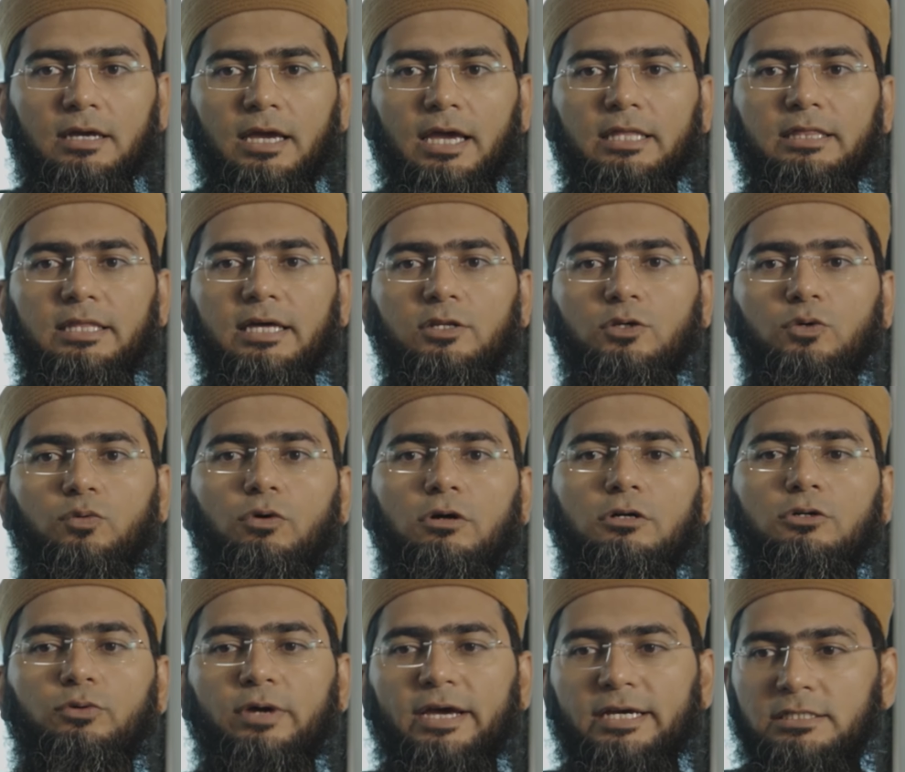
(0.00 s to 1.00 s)
and then you
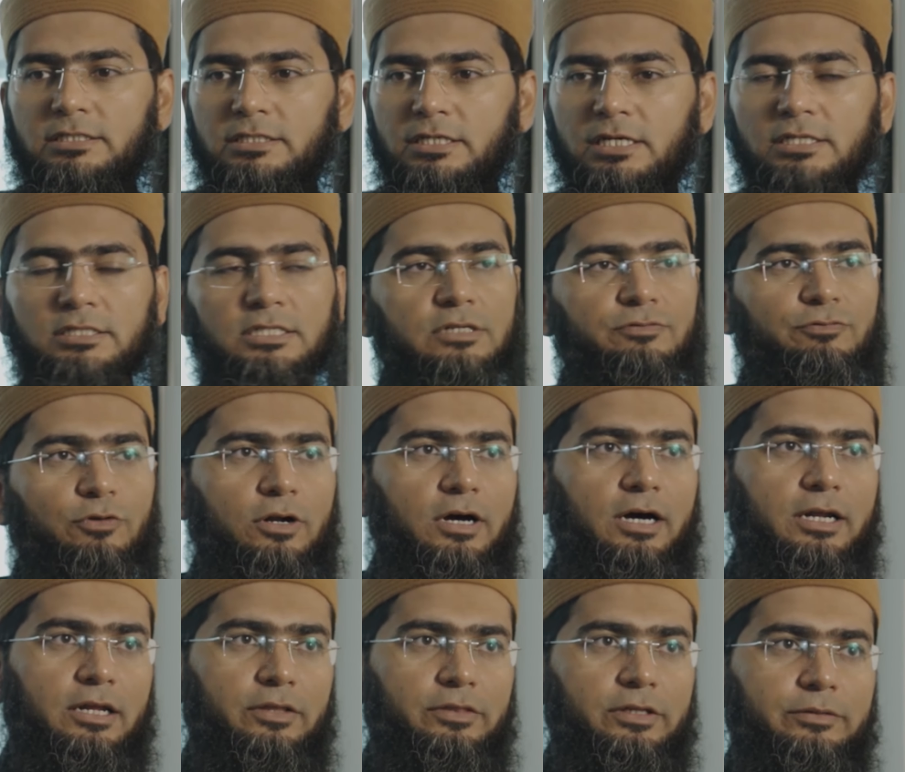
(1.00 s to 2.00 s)
want to exchange it for
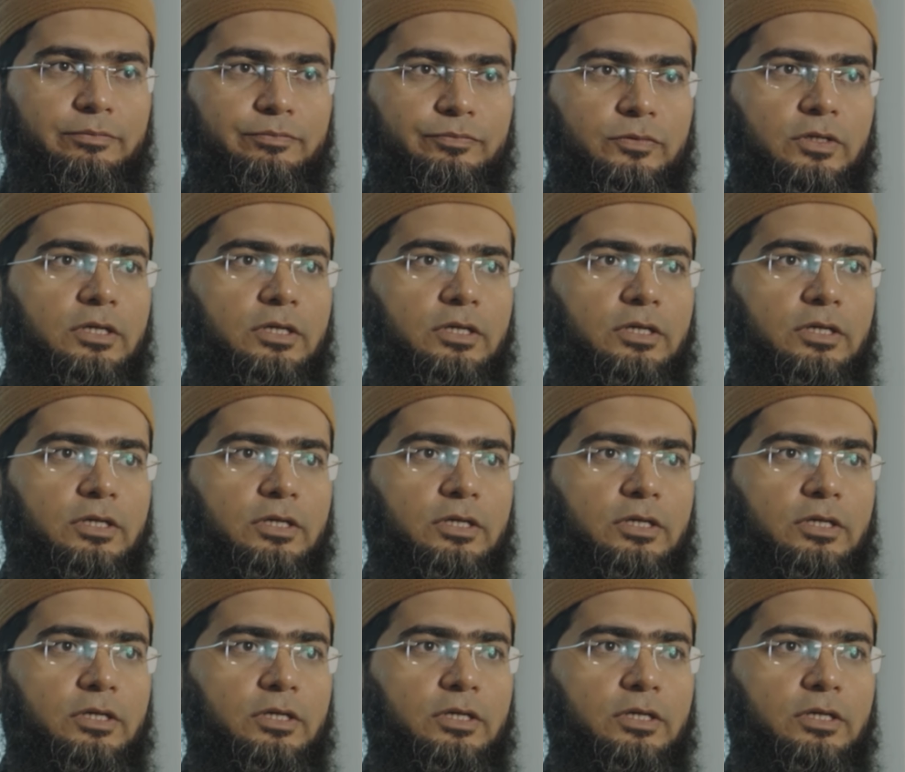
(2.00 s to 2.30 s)
another.